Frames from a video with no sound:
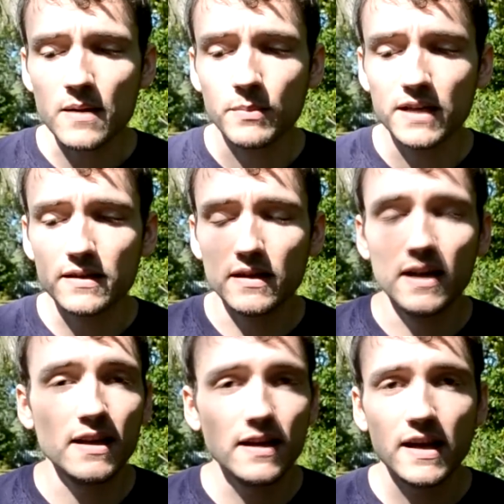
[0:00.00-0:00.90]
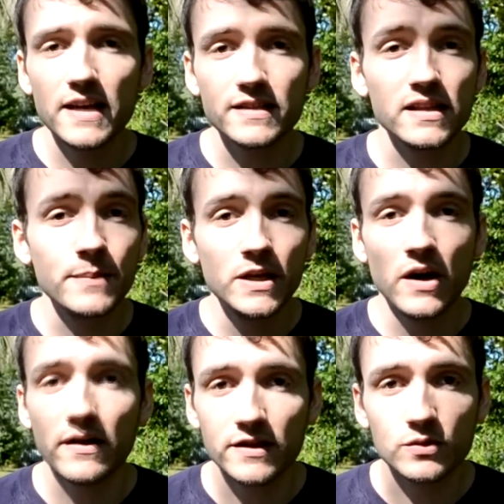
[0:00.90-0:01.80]
But in any case, let me know
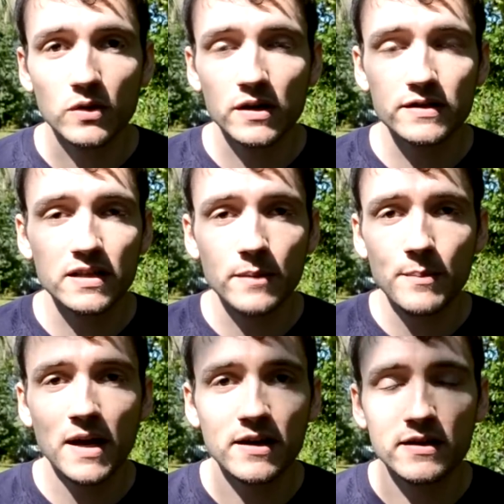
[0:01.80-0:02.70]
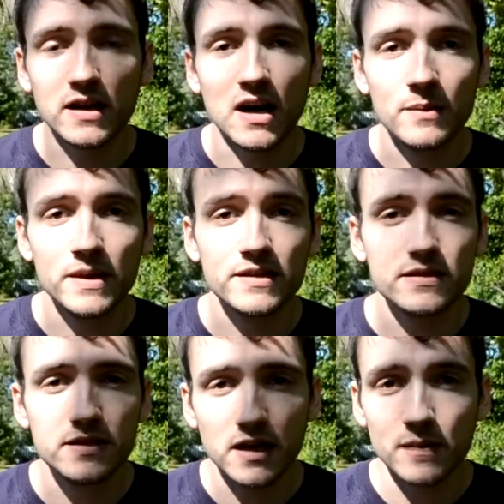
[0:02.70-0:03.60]
how this works. Tell me about it in the
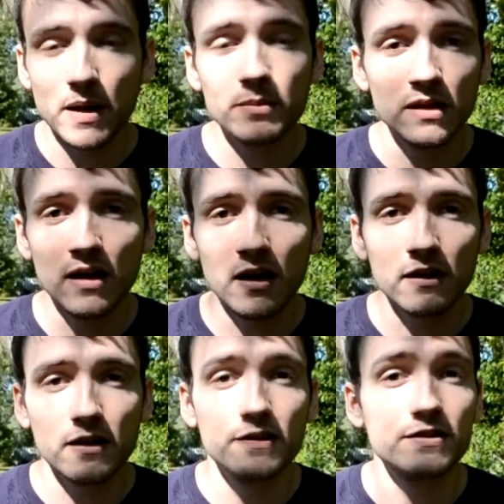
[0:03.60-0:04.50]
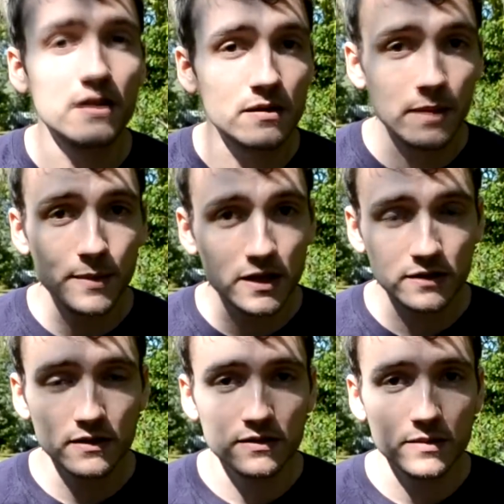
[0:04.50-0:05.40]
comments. Check out my blog. Consider maybe
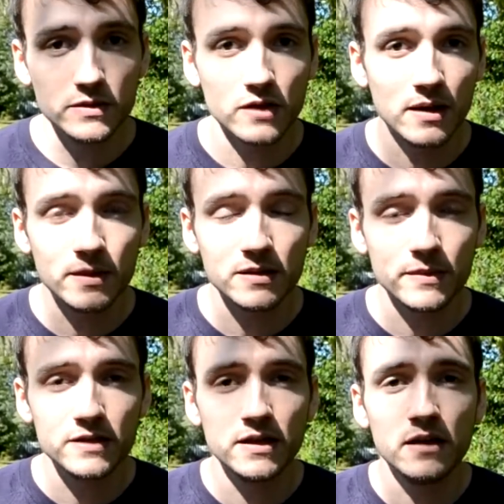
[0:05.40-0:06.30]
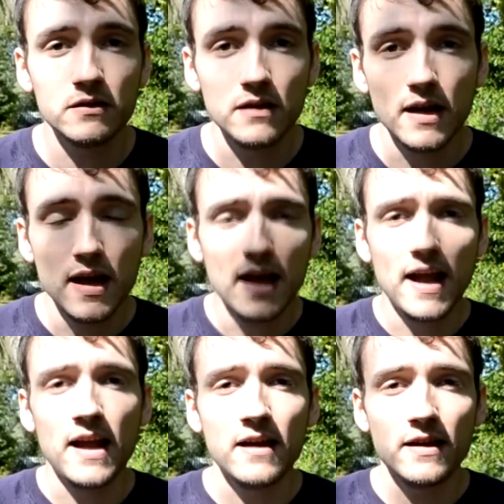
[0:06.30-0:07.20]
subscribing to my channel.
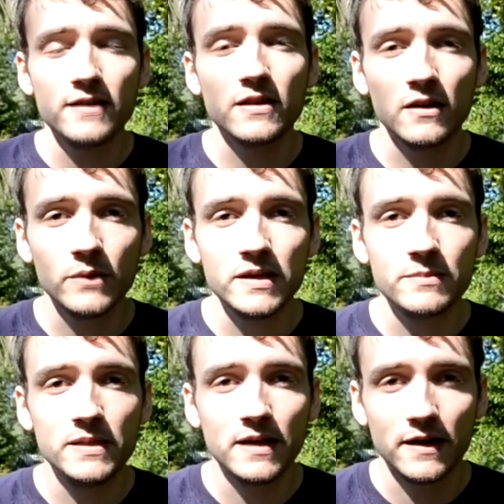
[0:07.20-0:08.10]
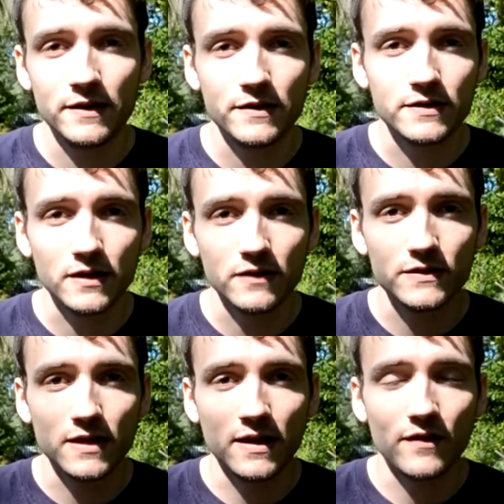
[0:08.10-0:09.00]
And as always, be kind to
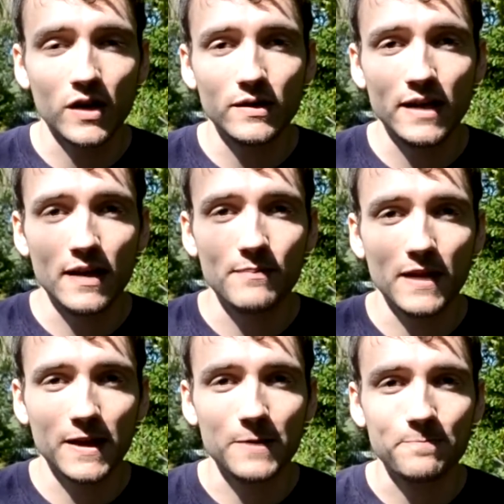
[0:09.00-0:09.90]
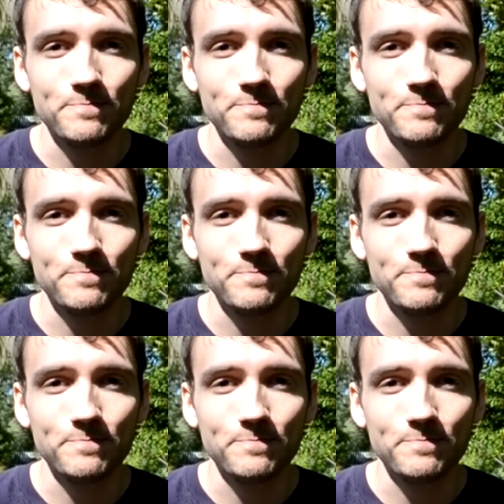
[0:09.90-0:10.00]
yourselves and have a great day. Thank you.